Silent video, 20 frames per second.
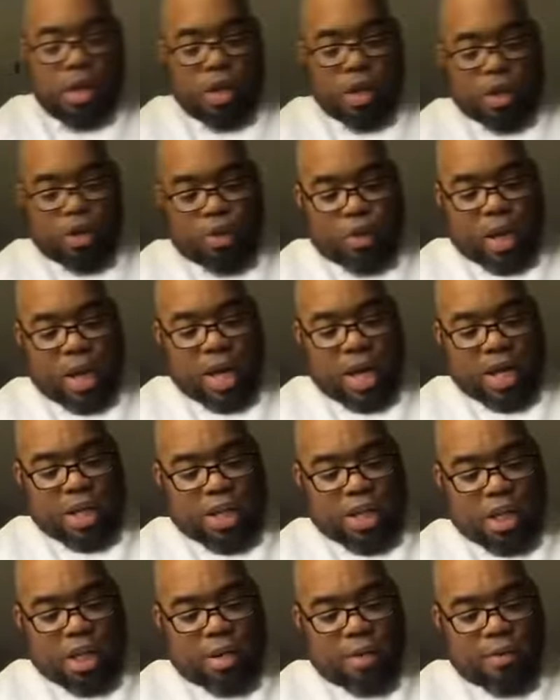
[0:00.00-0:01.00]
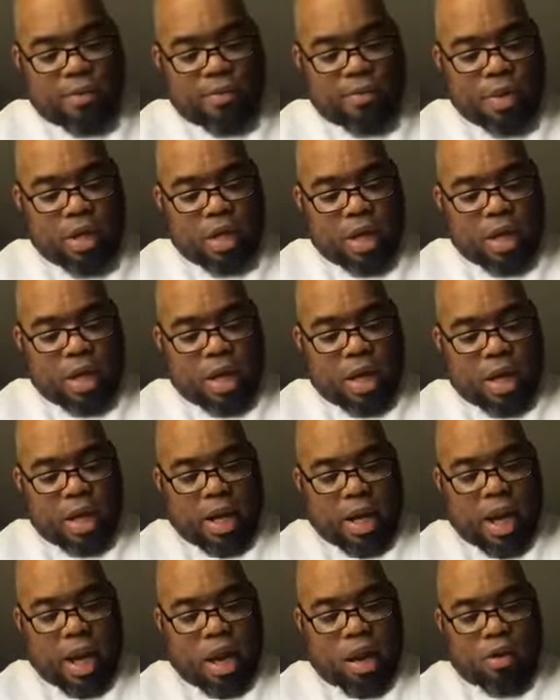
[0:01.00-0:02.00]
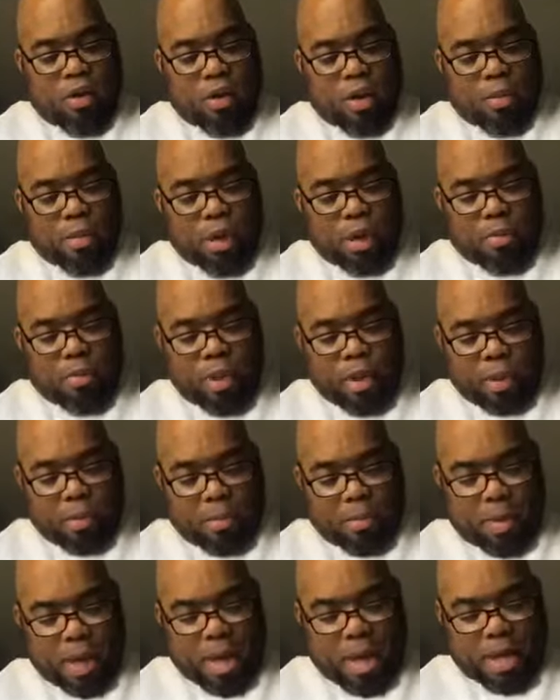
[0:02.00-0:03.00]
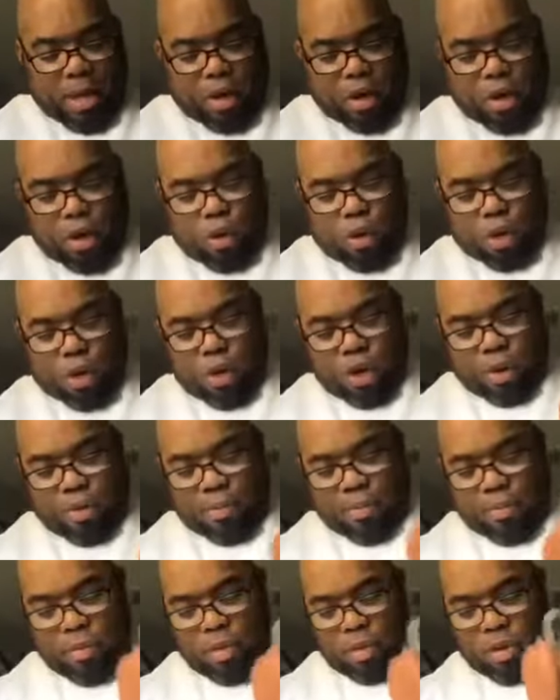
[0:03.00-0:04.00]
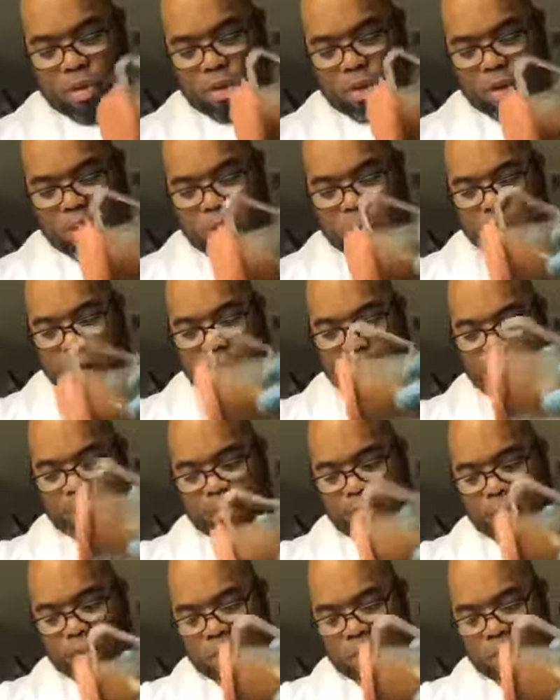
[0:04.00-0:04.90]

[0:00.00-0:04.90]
the dredge. And now I'm going to put a main coat on, okay?